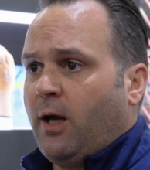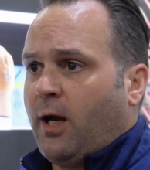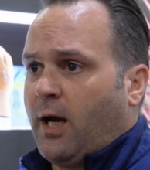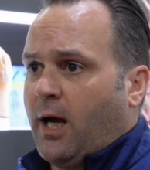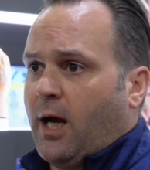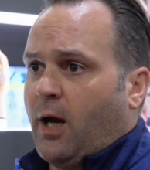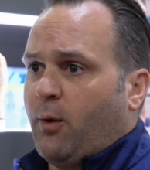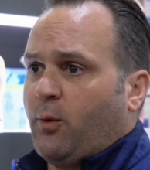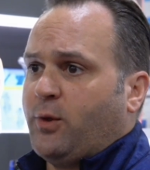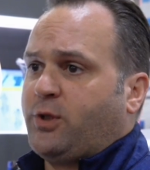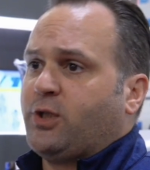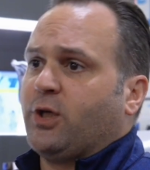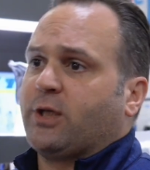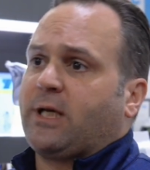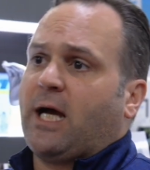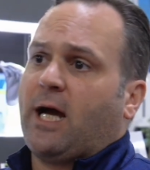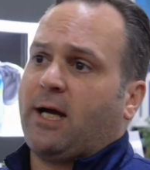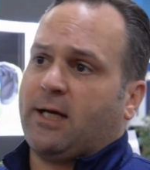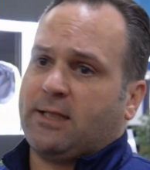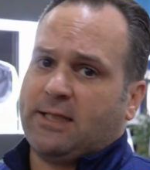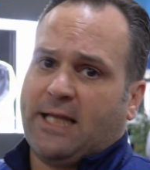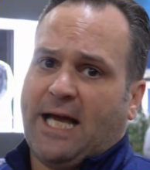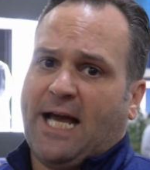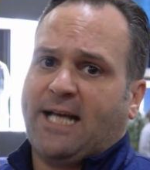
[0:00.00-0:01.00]
We took on
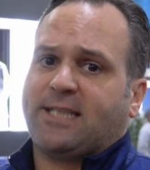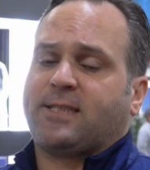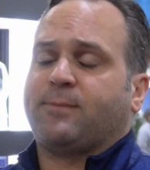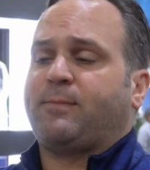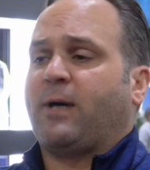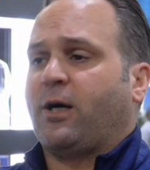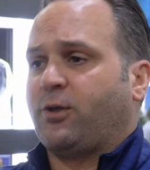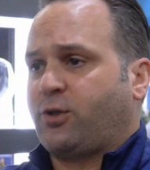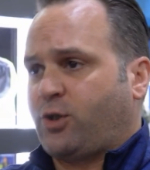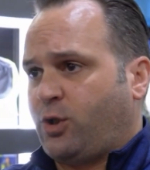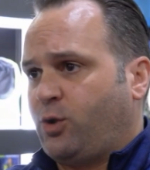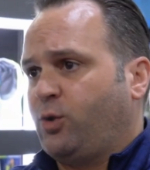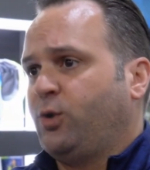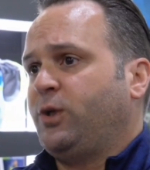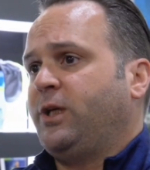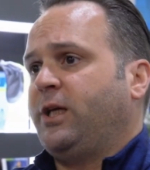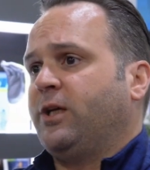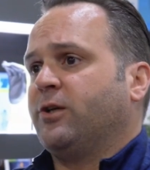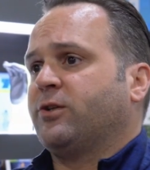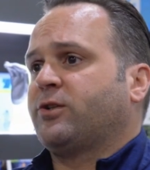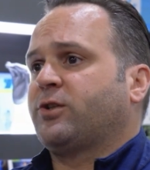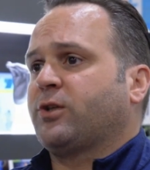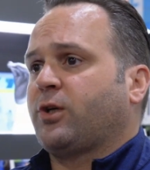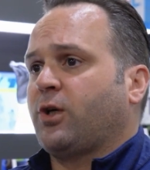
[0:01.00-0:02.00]
glass about 2
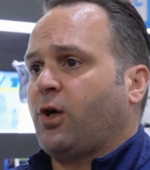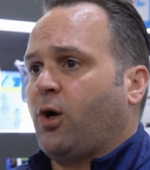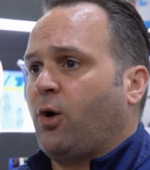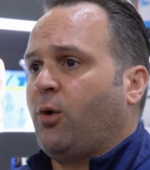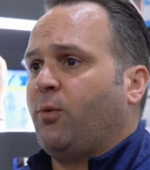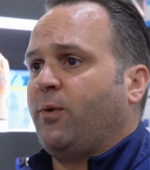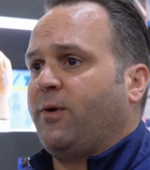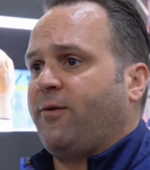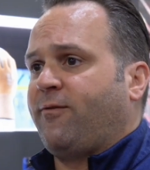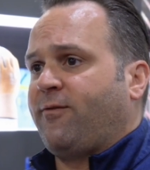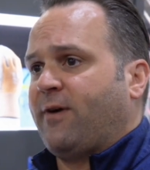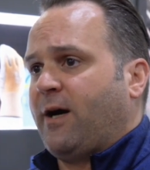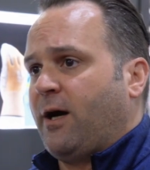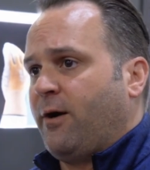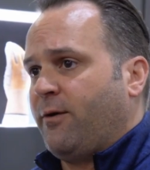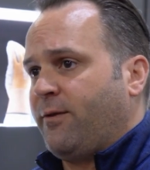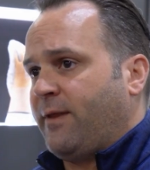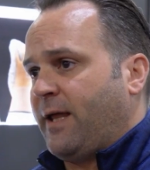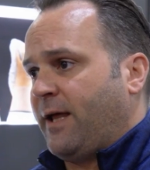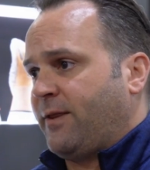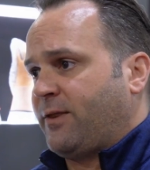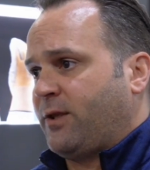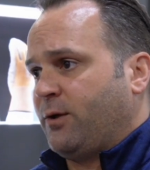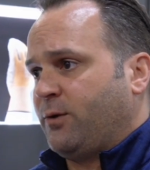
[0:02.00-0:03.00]
years ago and we found
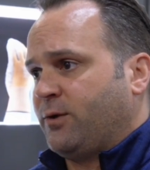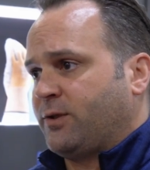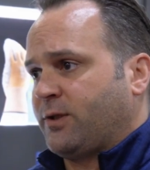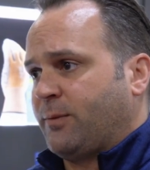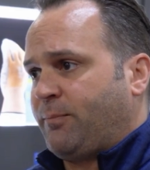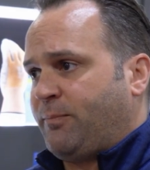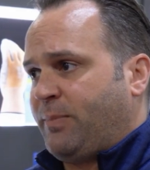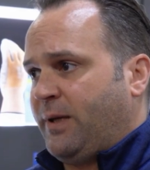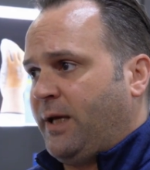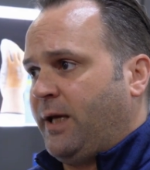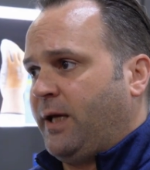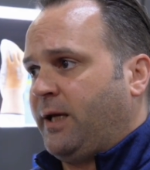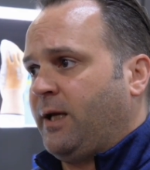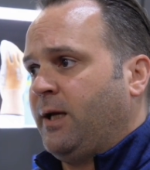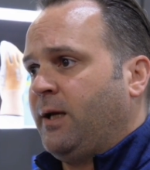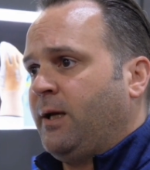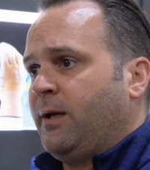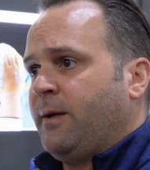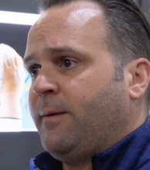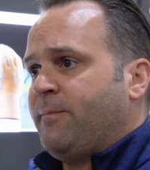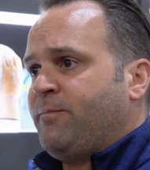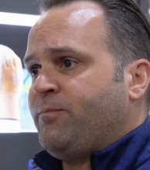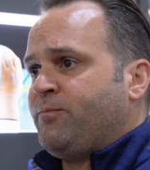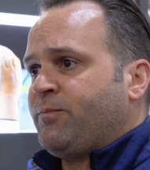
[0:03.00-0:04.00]
that there was a big
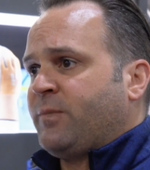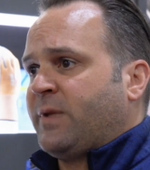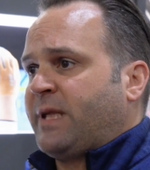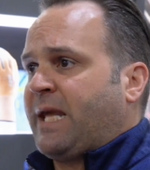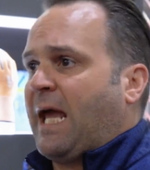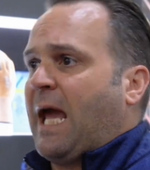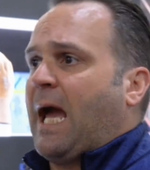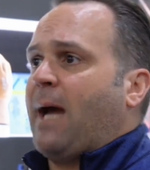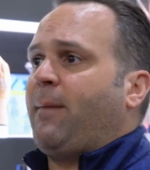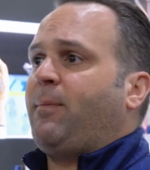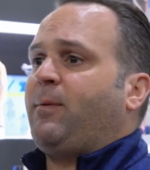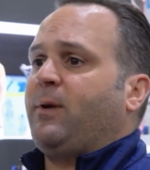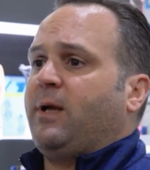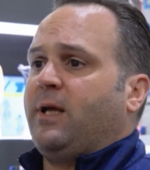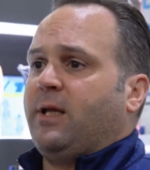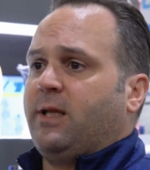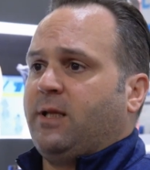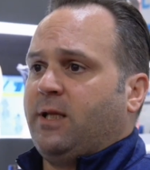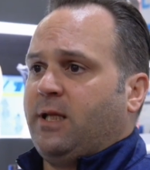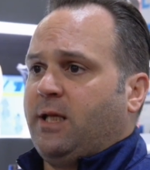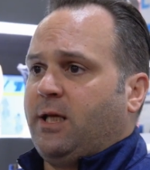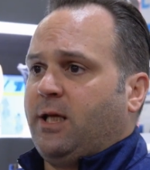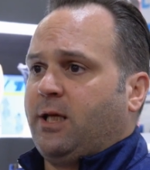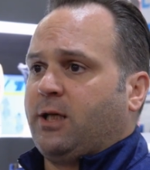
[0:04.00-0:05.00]
gap in
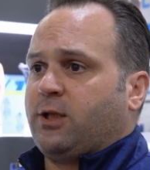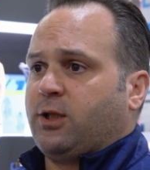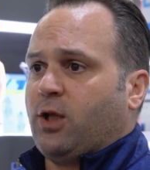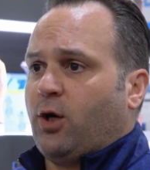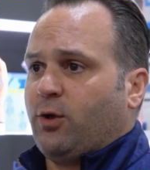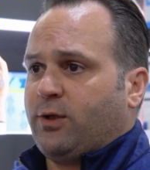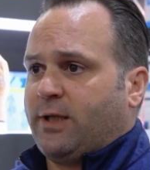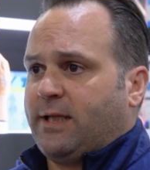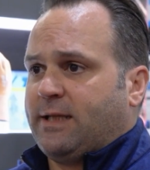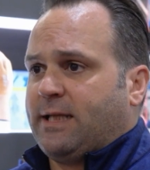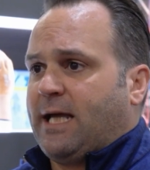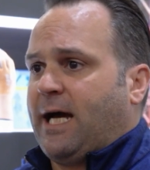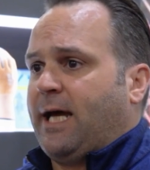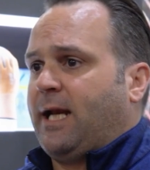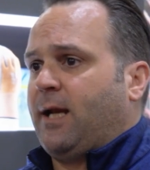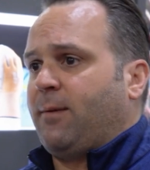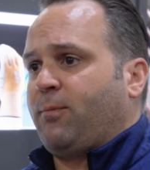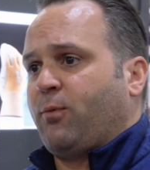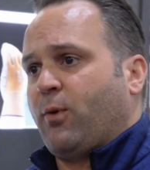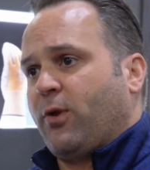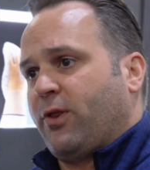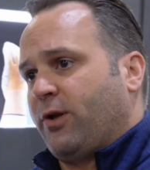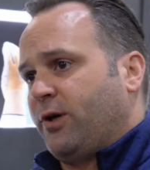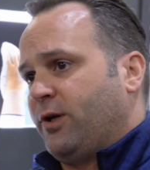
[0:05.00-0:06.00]
the clothing lineup,
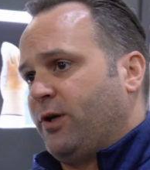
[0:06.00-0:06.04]
whether